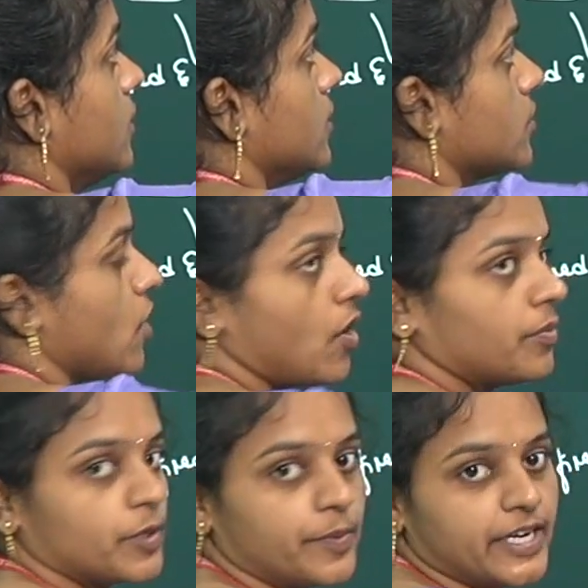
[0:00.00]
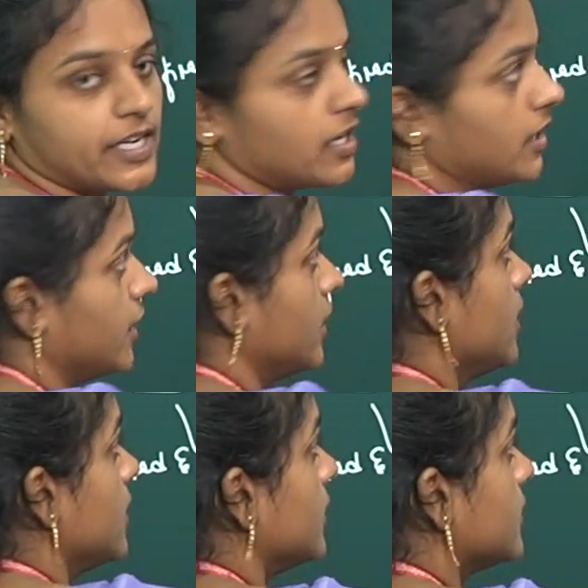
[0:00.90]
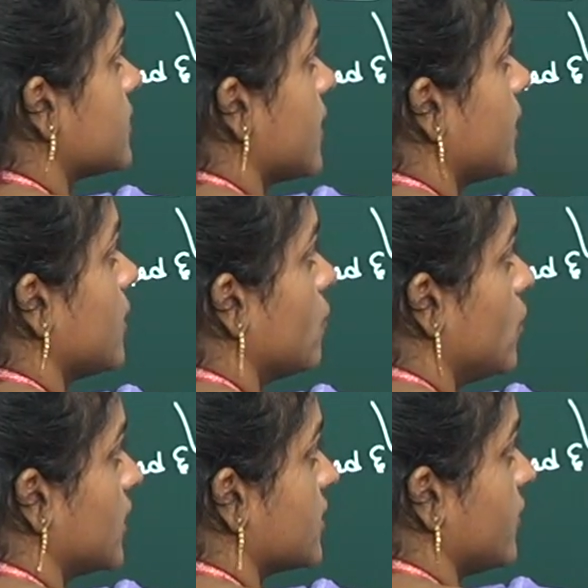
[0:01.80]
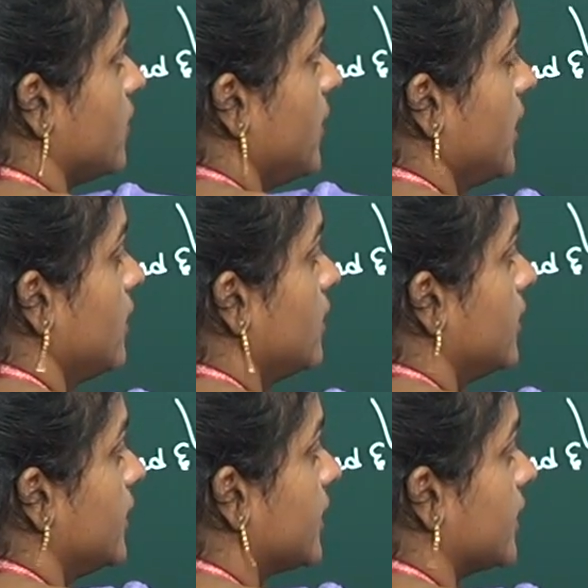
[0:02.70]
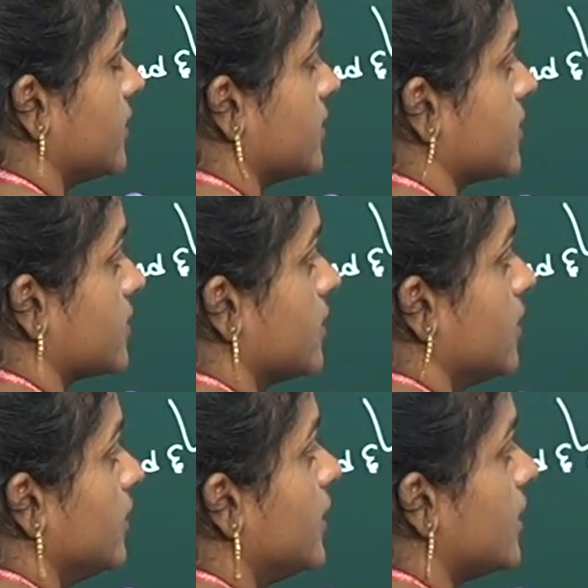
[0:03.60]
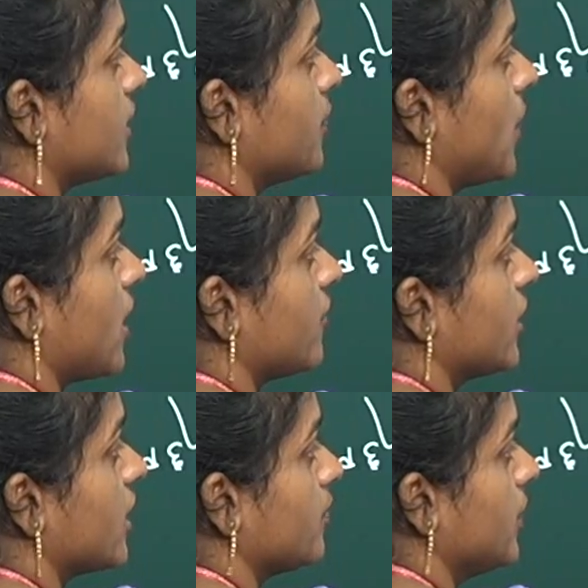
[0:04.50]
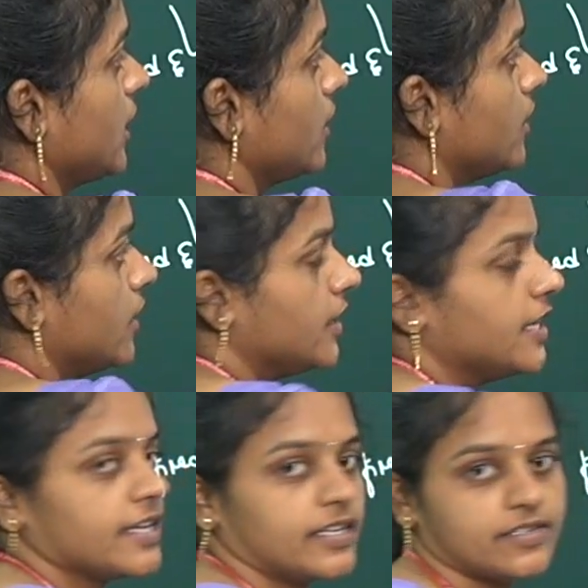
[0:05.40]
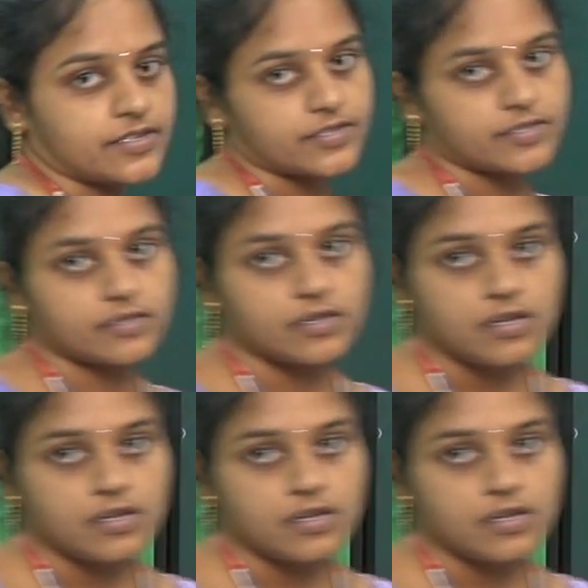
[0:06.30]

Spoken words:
So automatically restriking voltage will be decreases. Then triple RV can be decreases.